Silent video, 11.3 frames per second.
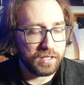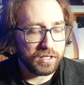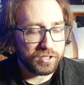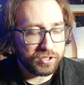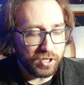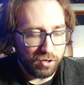
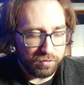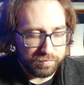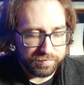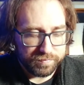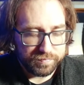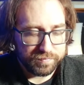So,
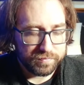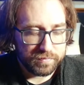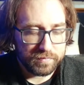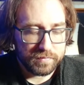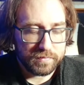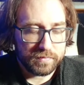
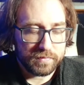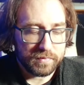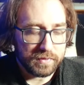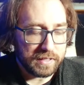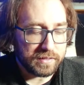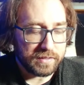
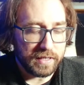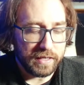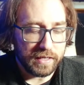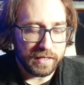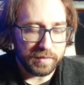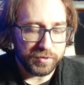let's say
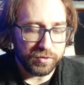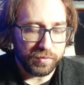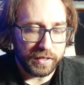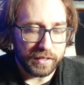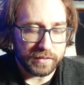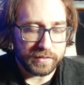I am
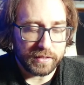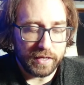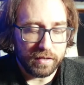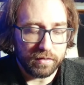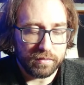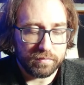doing the
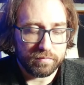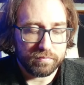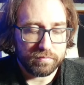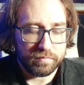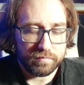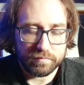scale
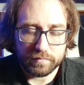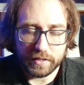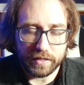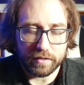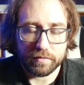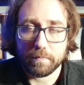
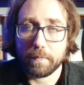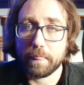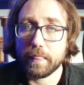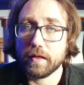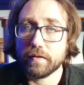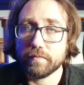here.
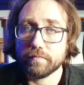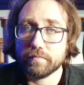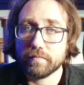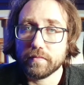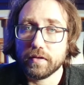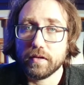
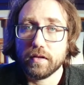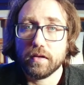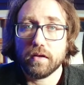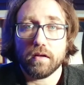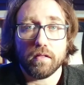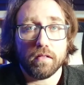
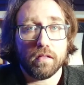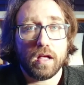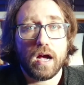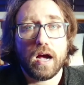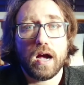La.